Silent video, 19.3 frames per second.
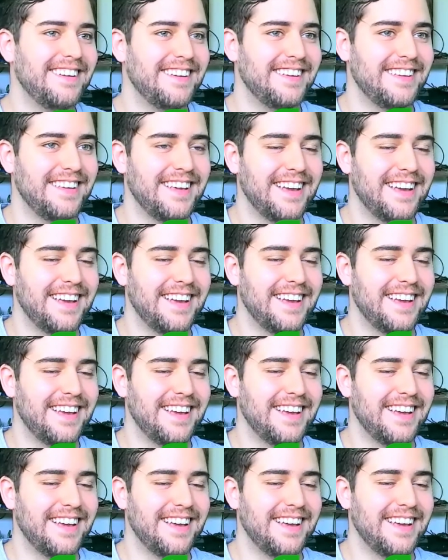Yeah,
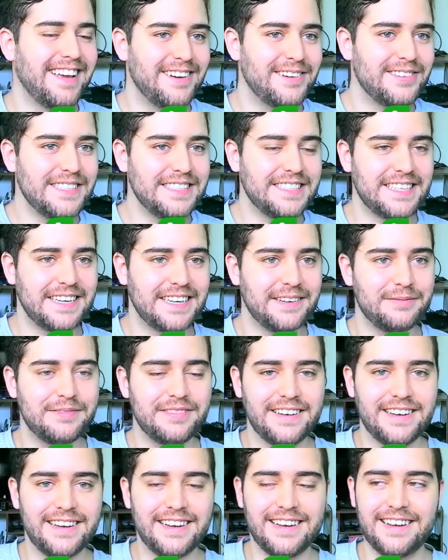all the time.
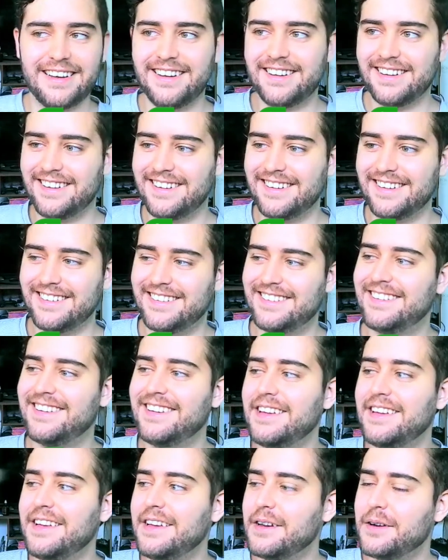
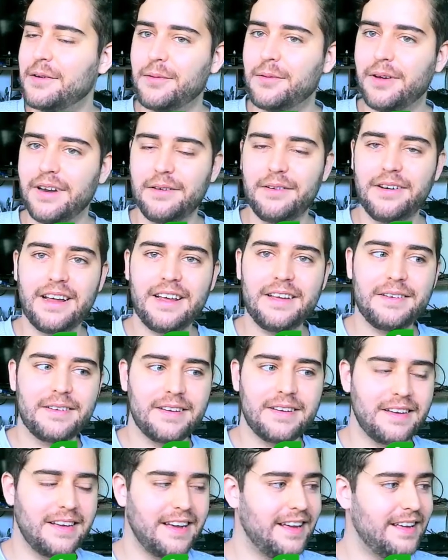Whenever
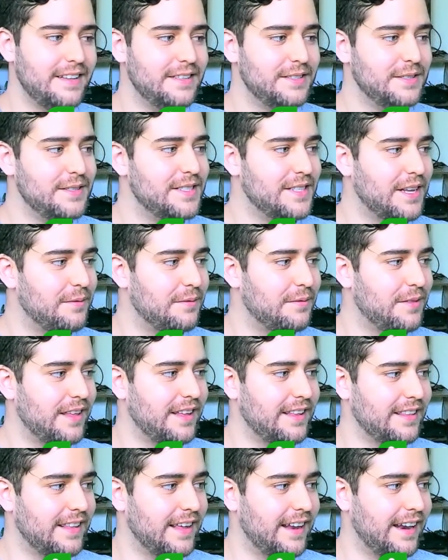I do something
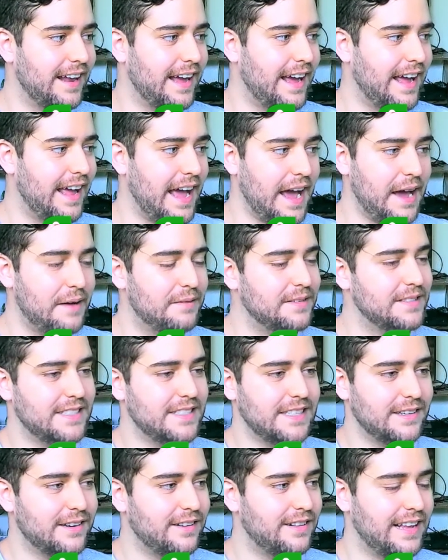that I haven't
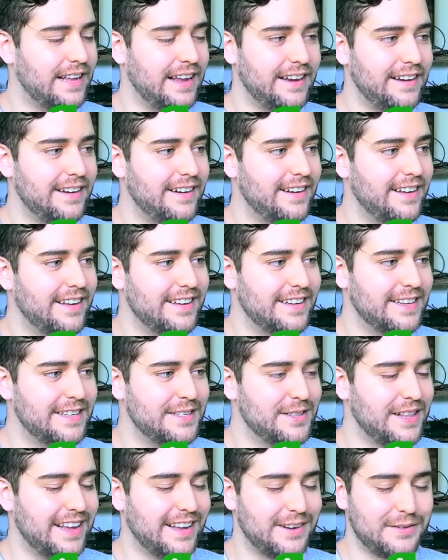seen online,
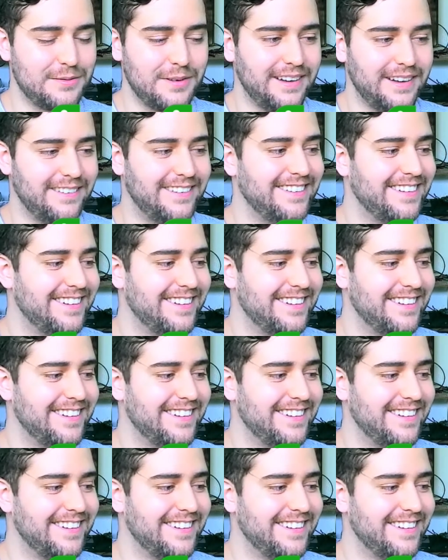it's like, wow,